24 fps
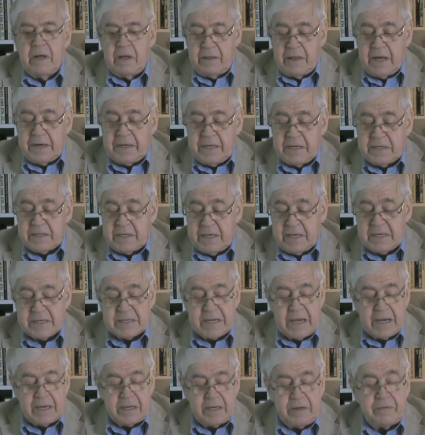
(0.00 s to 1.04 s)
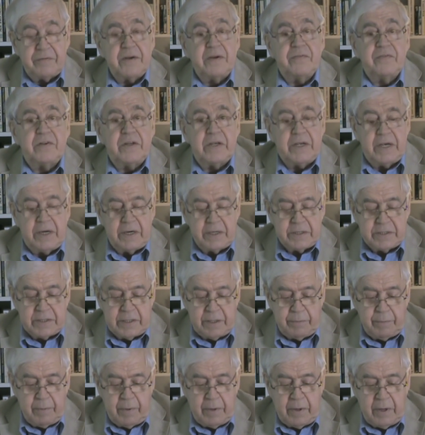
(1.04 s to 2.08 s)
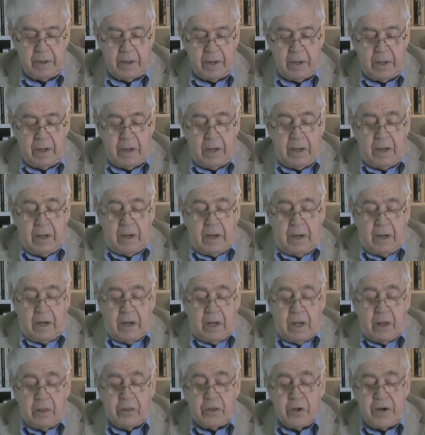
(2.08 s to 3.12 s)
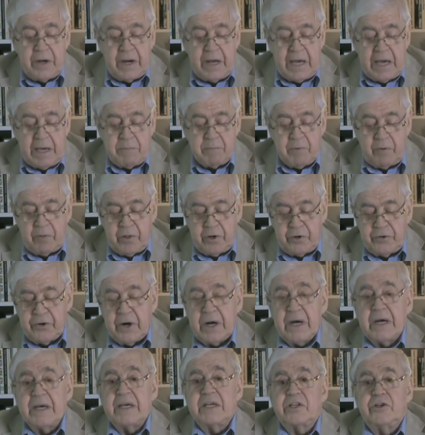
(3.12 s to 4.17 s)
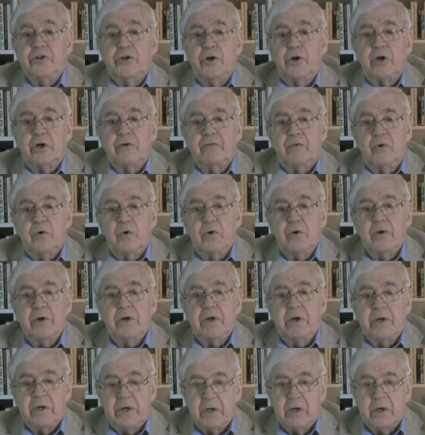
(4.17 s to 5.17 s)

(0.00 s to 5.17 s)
That is exactly 50 years. The name of the drug is Darvon,